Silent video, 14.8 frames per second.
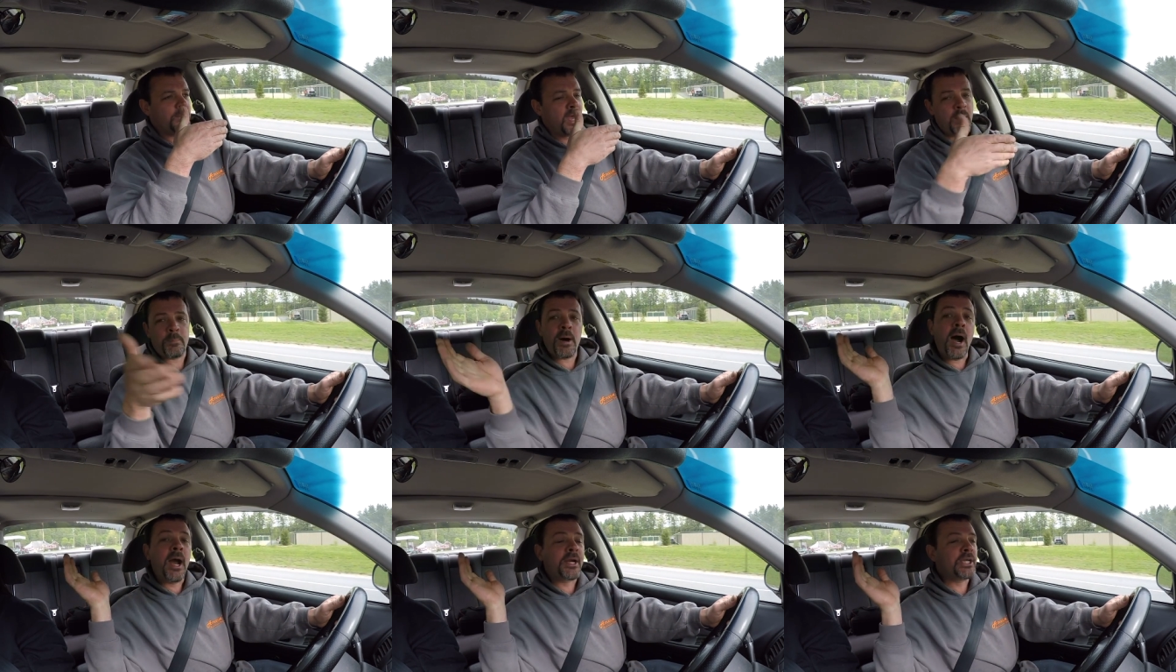a
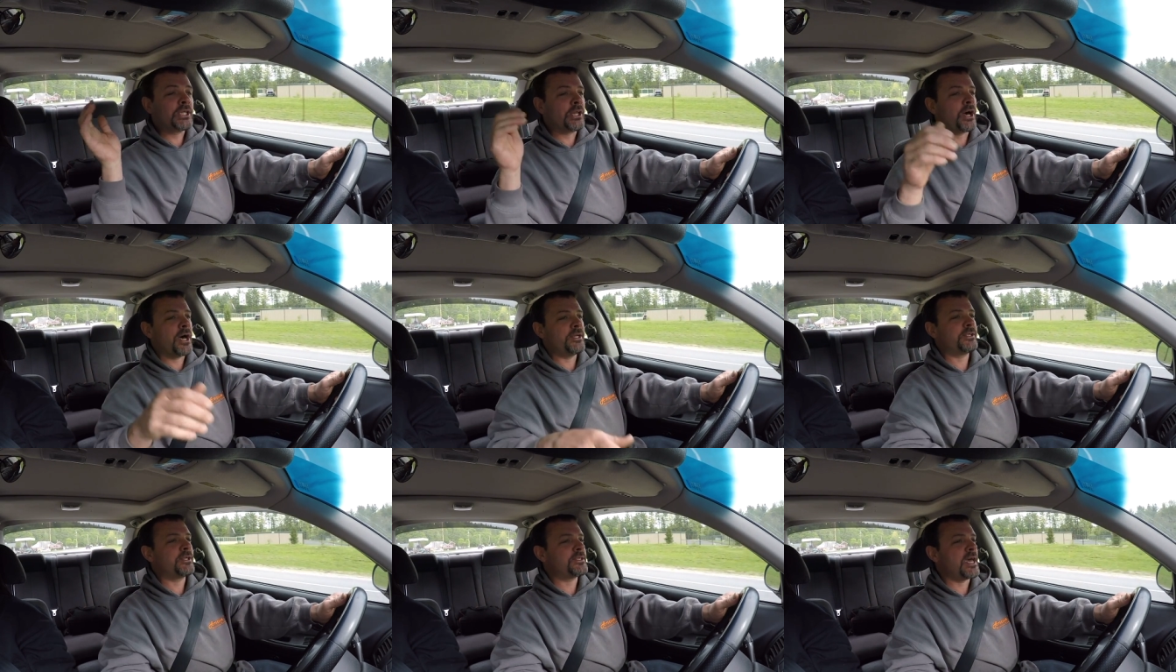parking
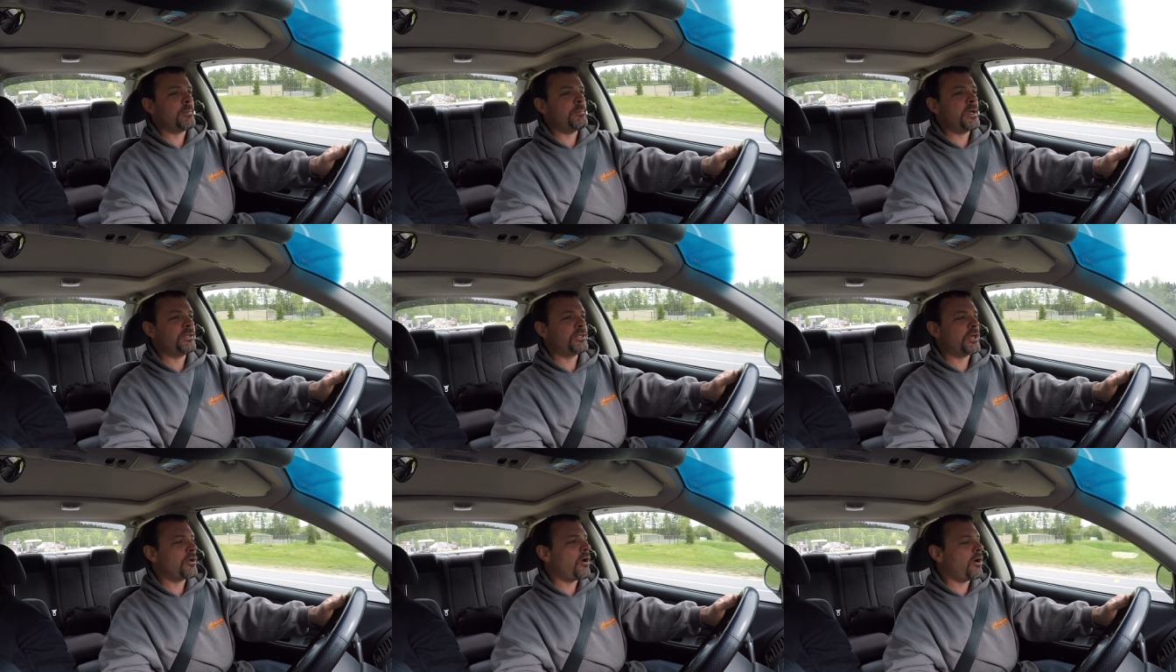lot, because that
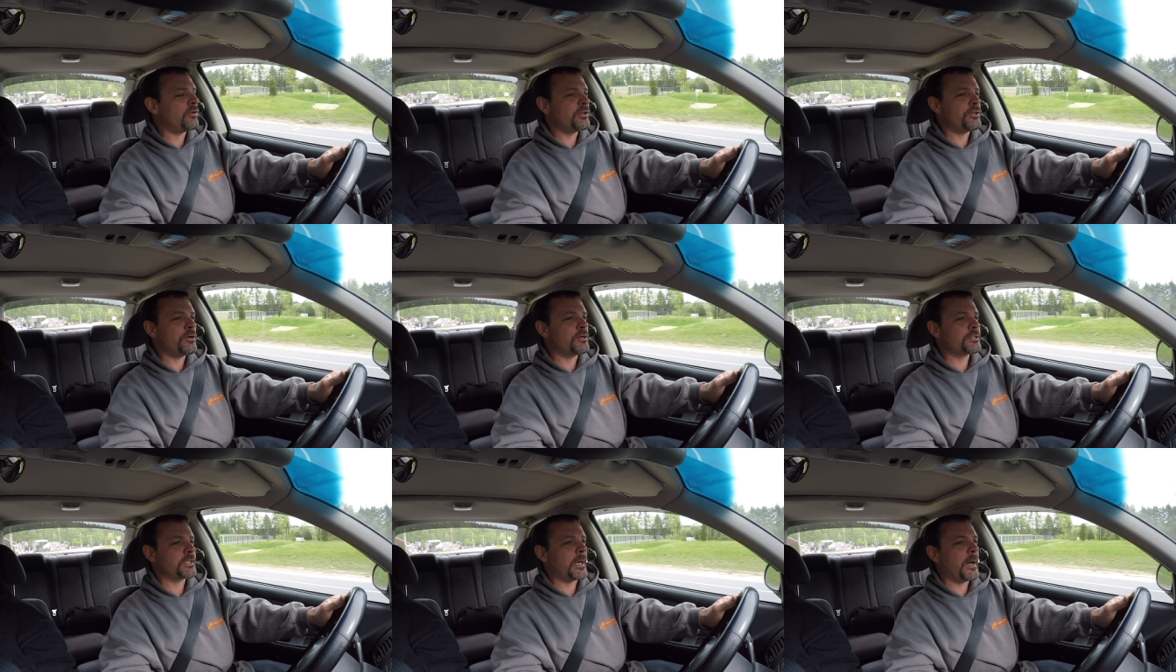meant that all of
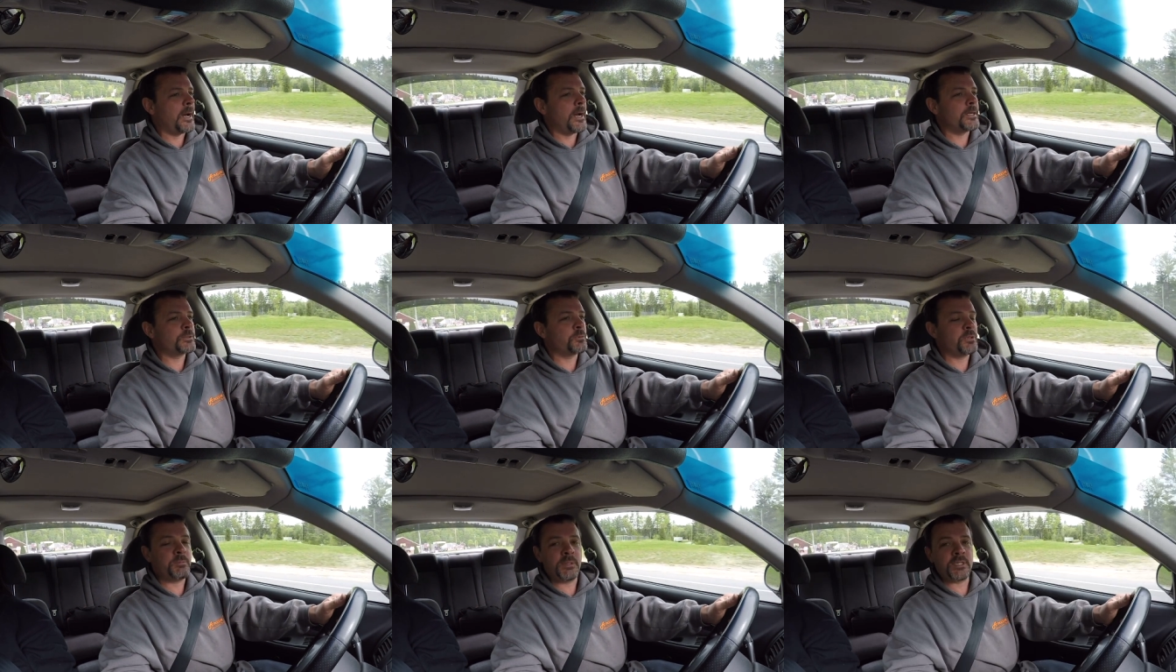those
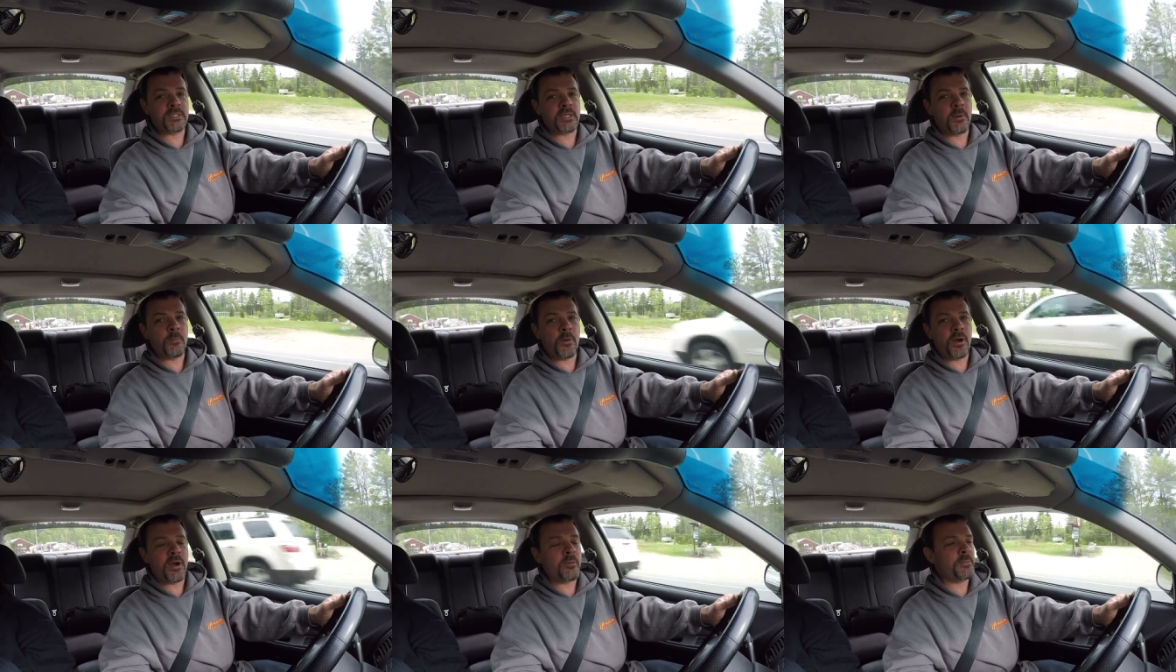cars would be
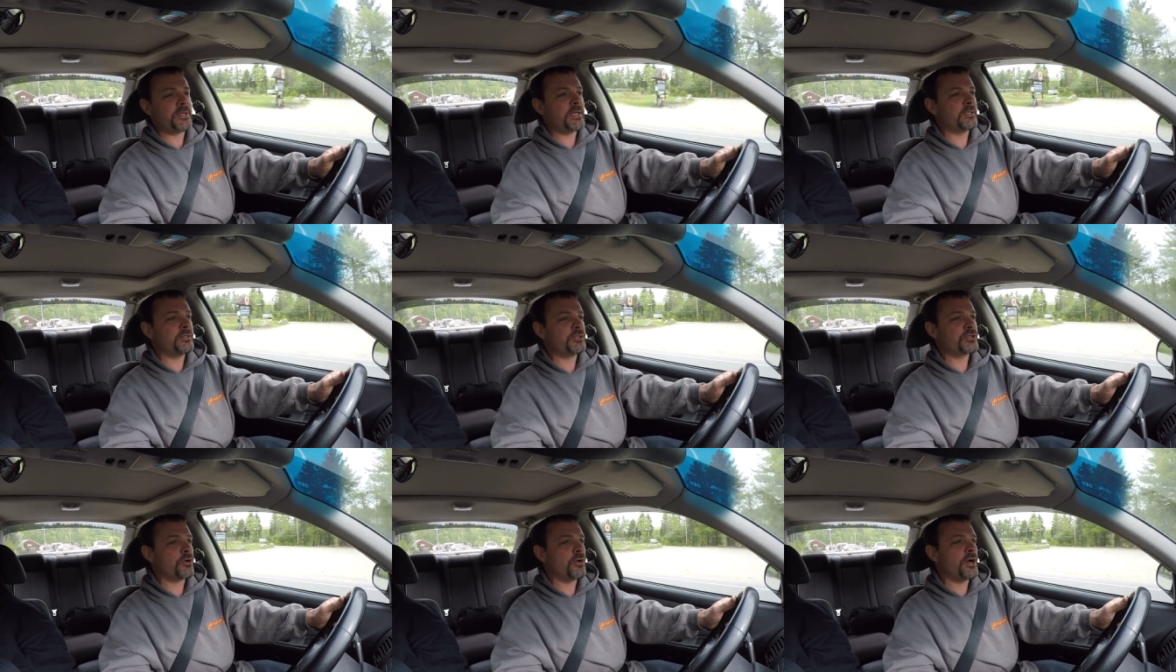somewhere being
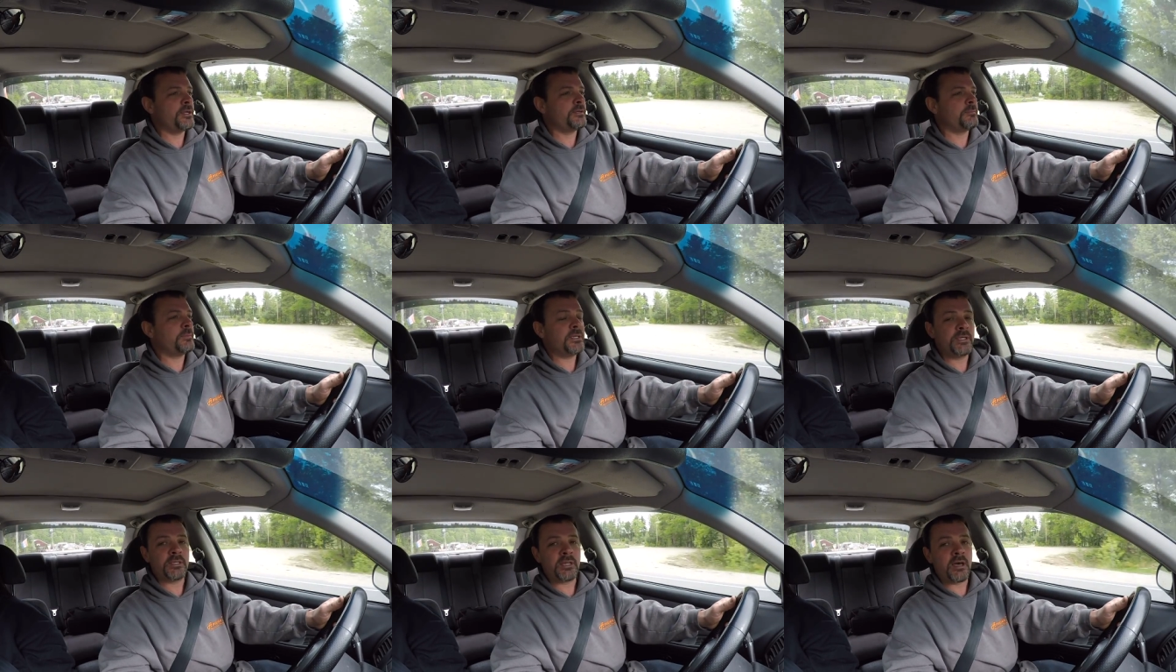enjoyed and
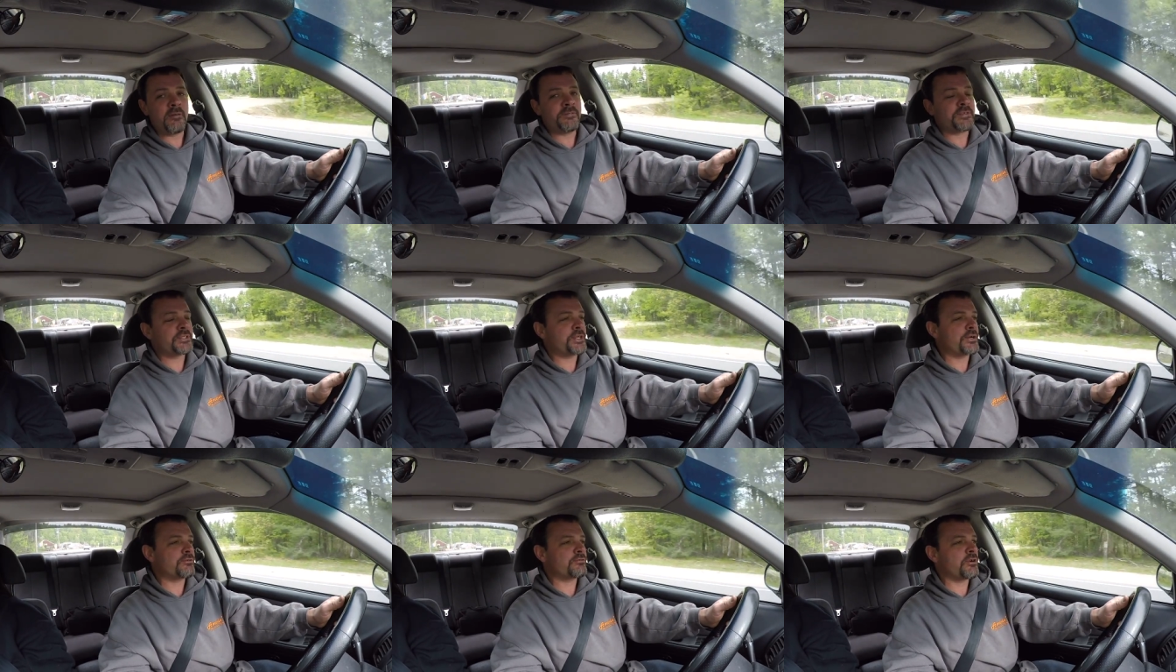being loved
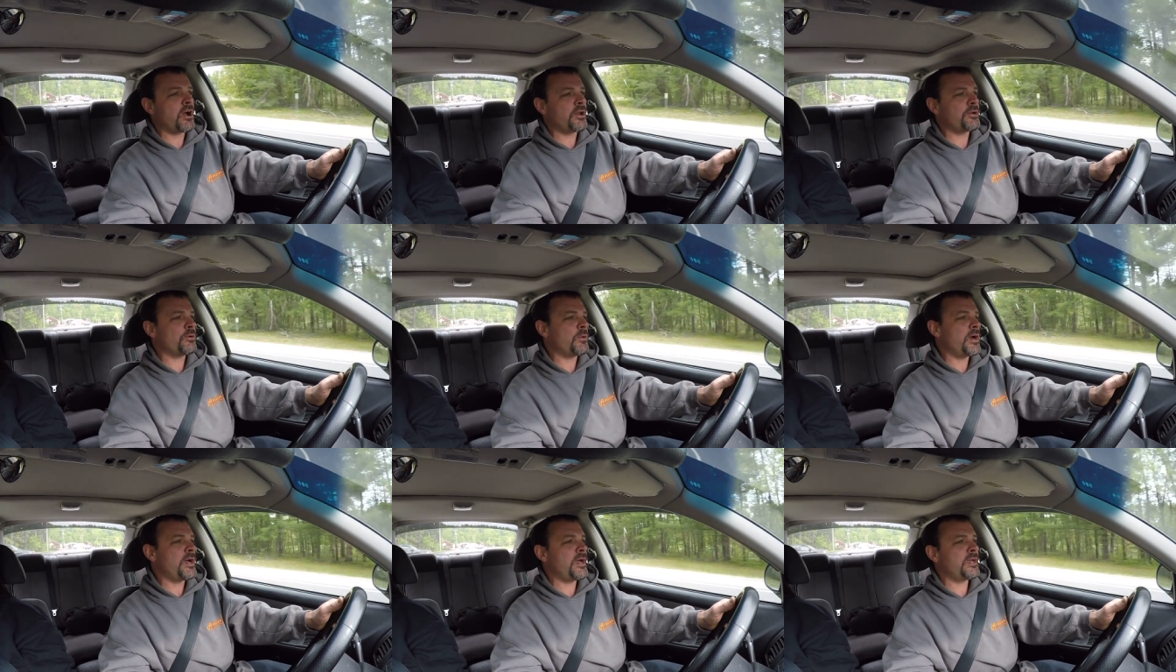instead of rotting
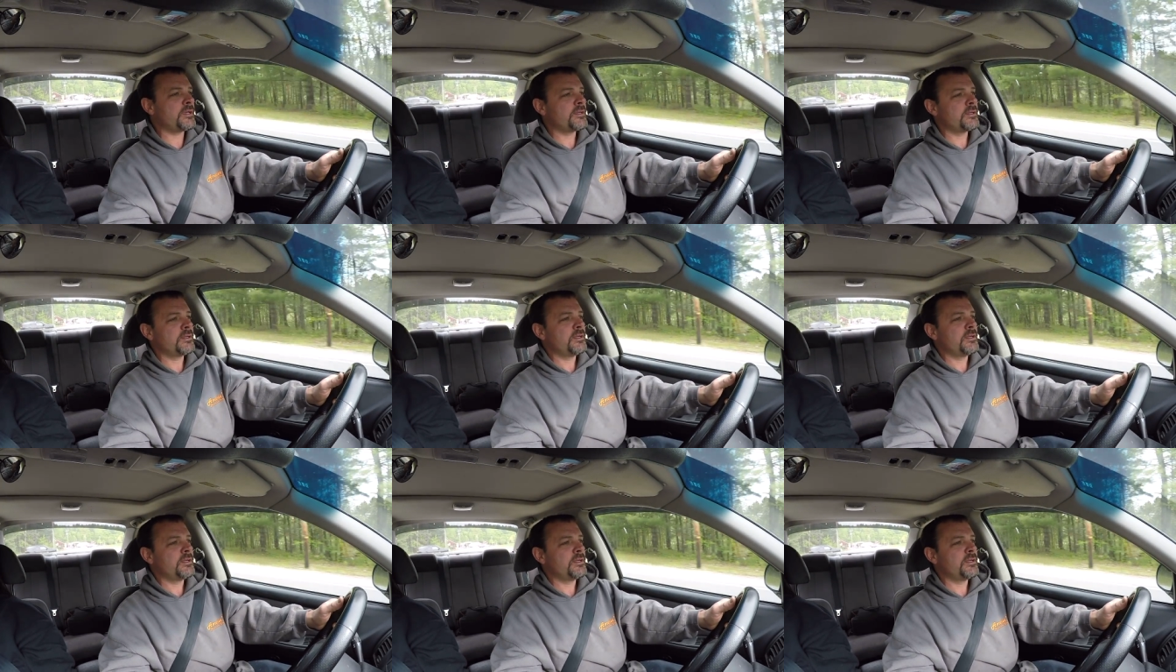away.